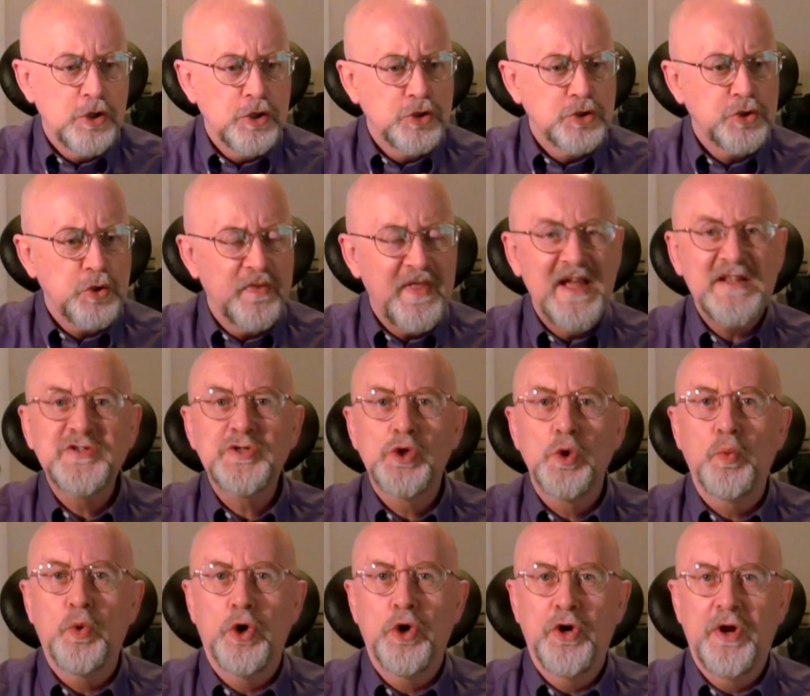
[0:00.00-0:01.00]
So that's
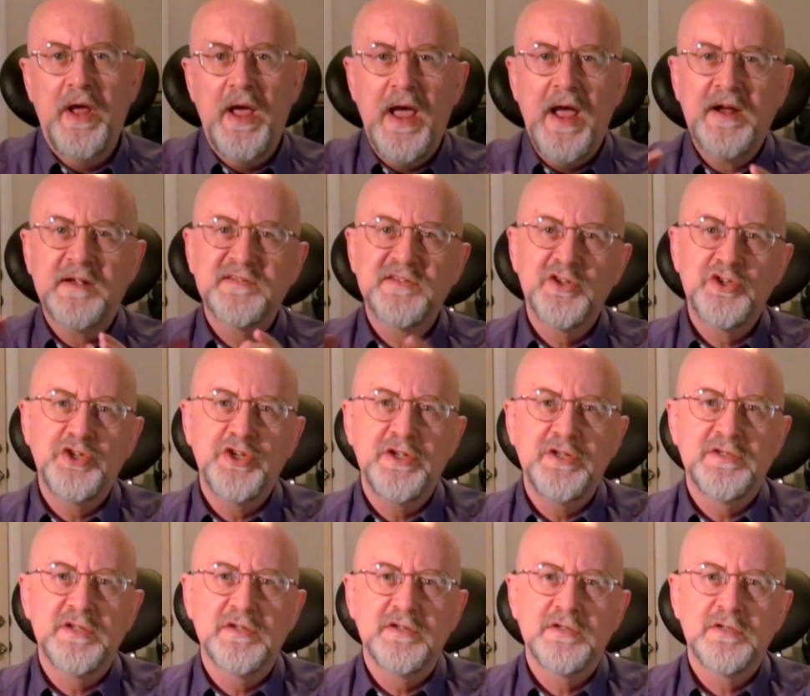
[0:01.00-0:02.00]
the word,
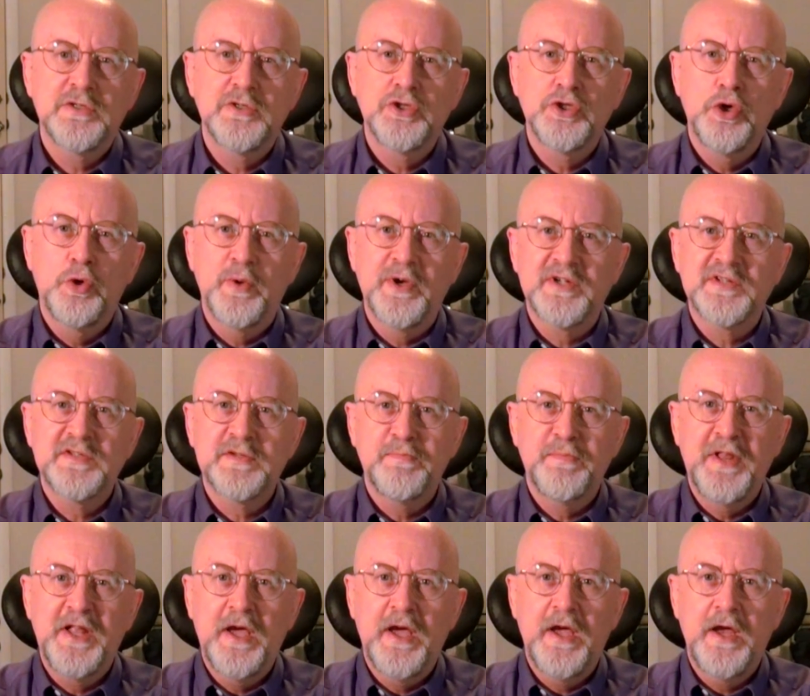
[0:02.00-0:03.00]
exegesis, to
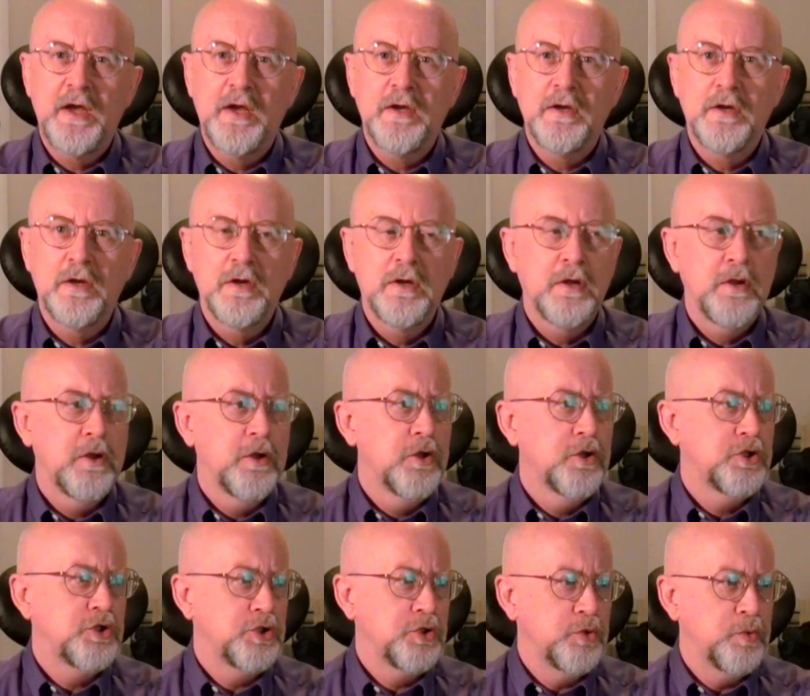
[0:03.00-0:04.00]
explain,
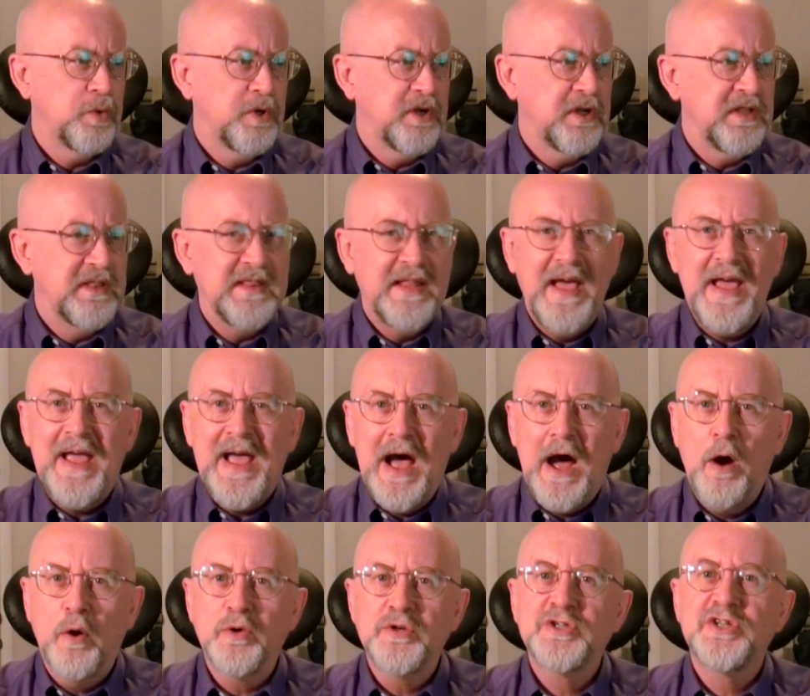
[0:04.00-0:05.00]
to lay
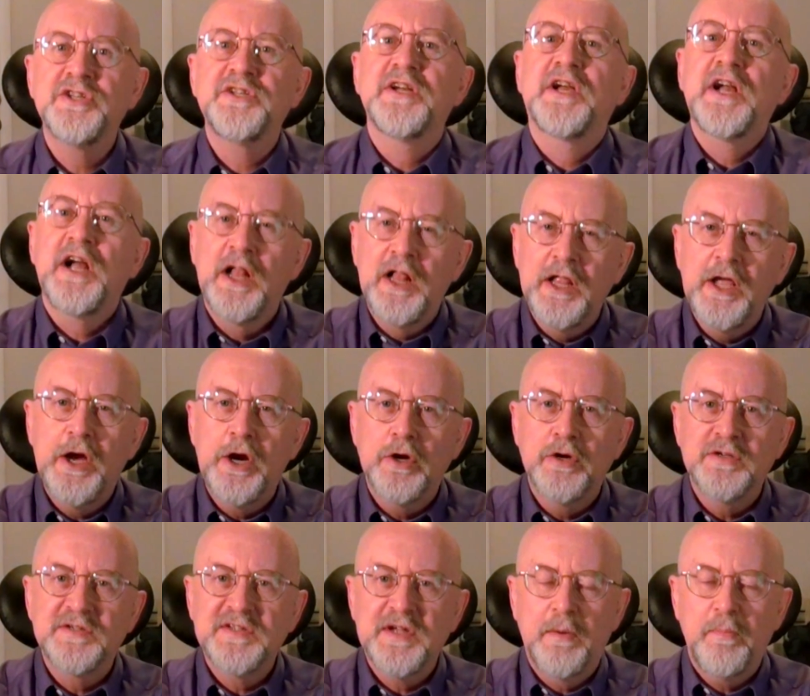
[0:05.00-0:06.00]
out, to
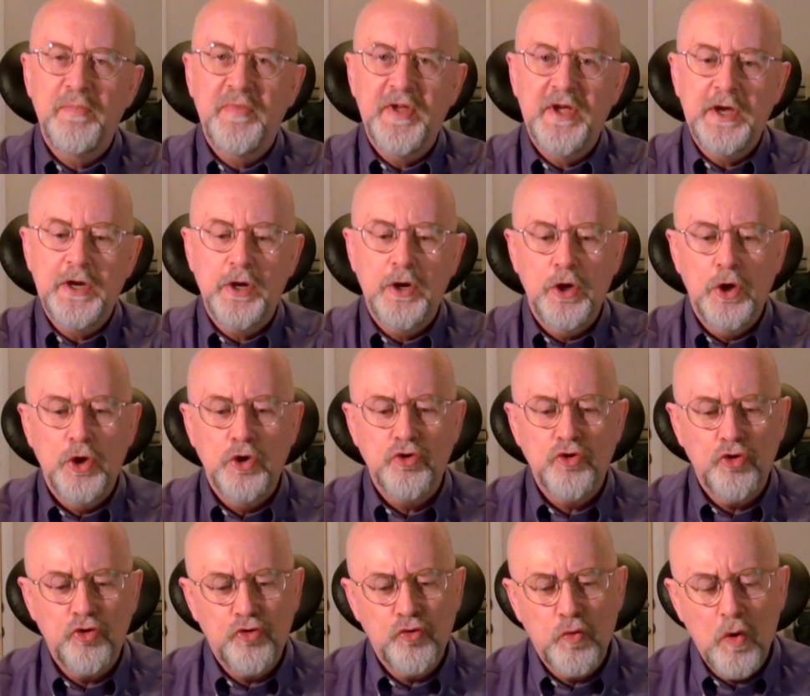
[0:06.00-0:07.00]
declare something,
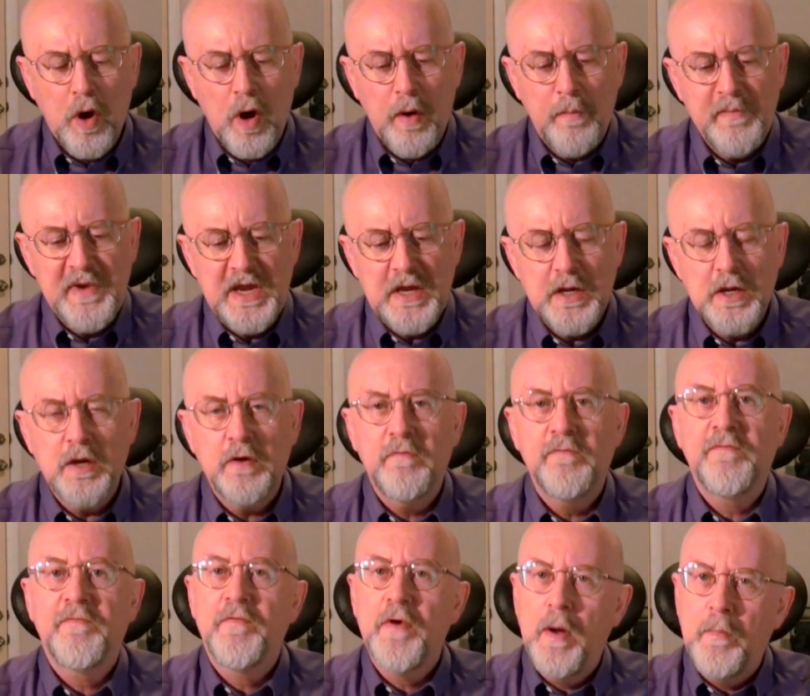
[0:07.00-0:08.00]
to draw meaning
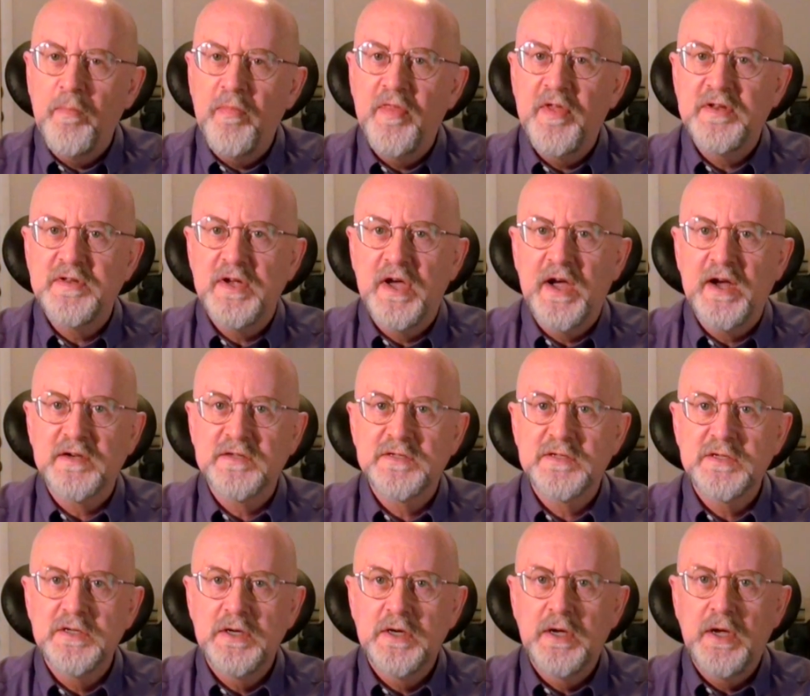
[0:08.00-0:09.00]
from the
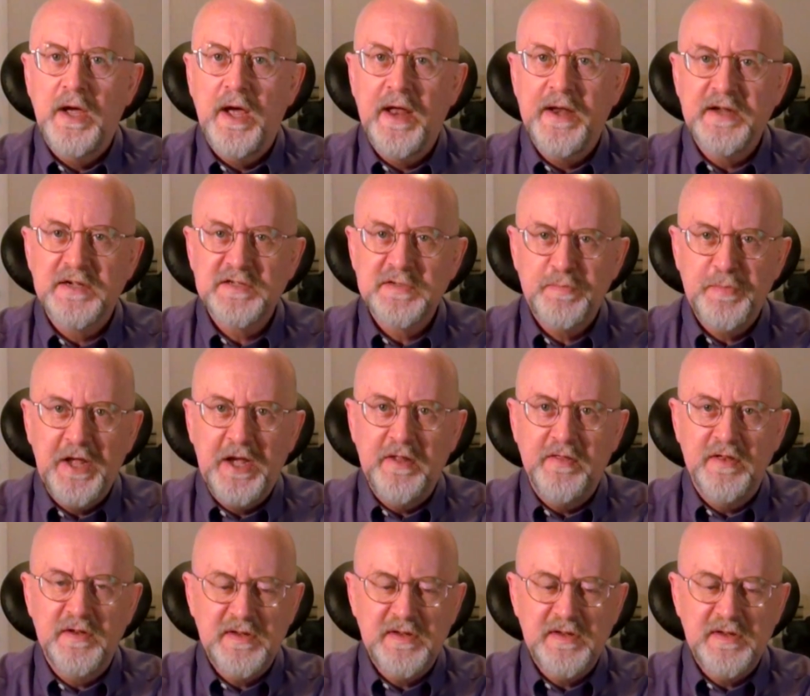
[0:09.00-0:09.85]
text and explain the